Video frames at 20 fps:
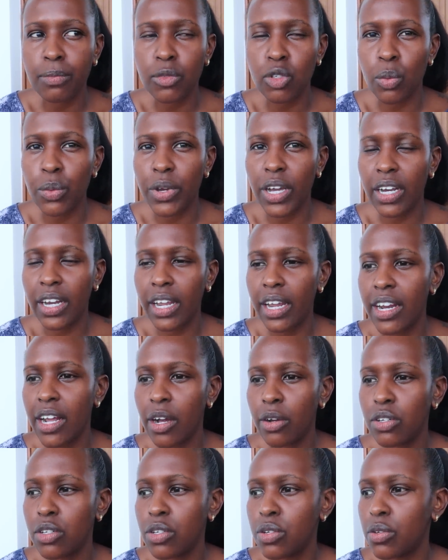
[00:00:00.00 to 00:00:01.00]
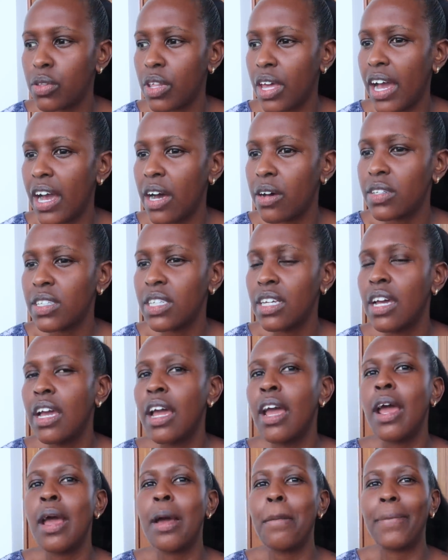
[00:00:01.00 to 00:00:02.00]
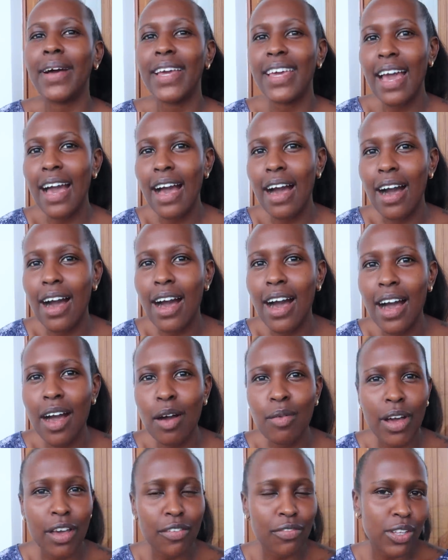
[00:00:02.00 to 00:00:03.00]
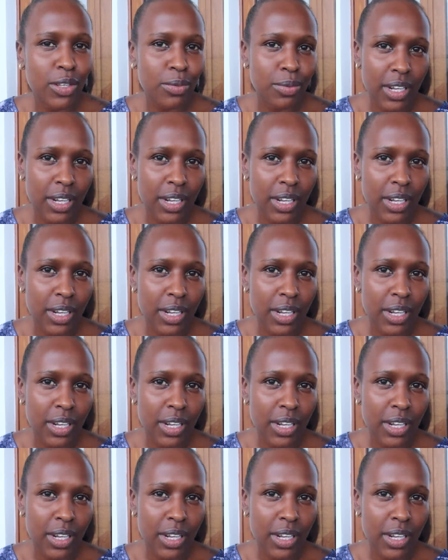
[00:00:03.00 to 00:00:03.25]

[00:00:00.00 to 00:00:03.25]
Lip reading: so we can head out to their house. But yeah, I feel